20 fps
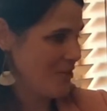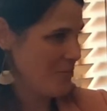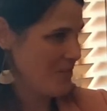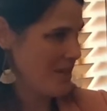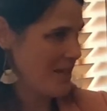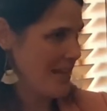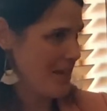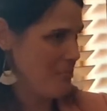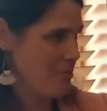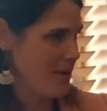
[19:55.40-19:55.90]
we
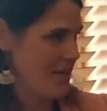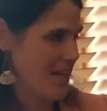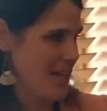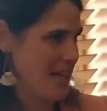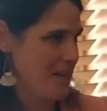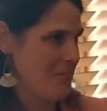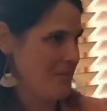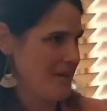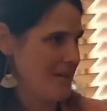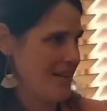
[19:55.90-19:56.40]

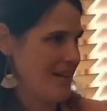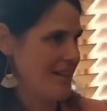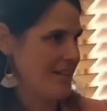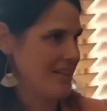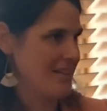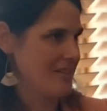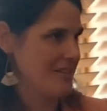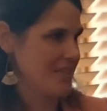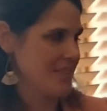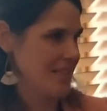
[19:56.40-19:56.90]
became an
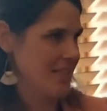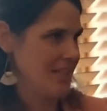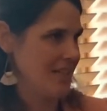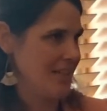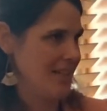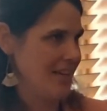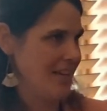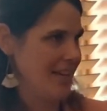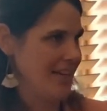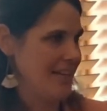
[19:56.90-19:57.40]

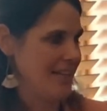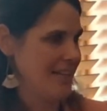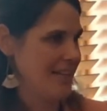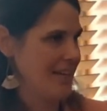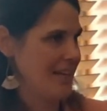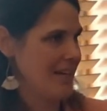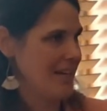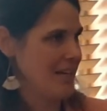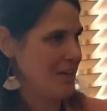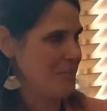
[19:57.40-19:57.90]
LLC, and
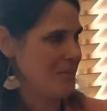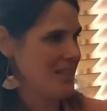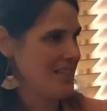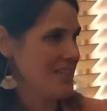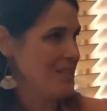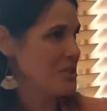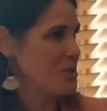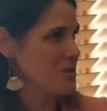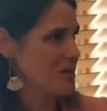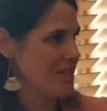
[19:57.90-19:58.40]

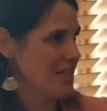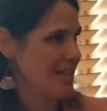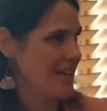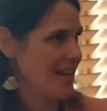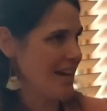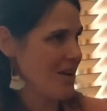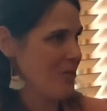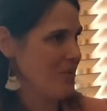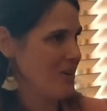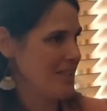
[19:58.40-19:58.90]
initially
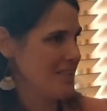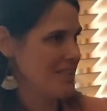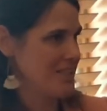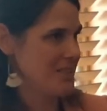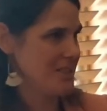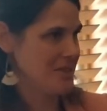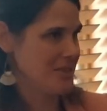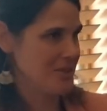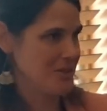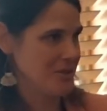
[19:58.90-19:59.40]
I went
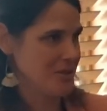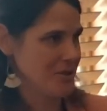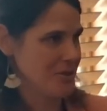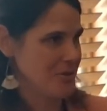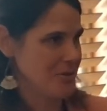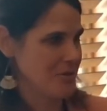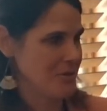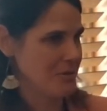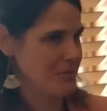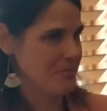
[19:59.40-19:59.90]

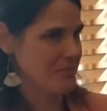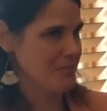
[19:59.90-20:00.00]
to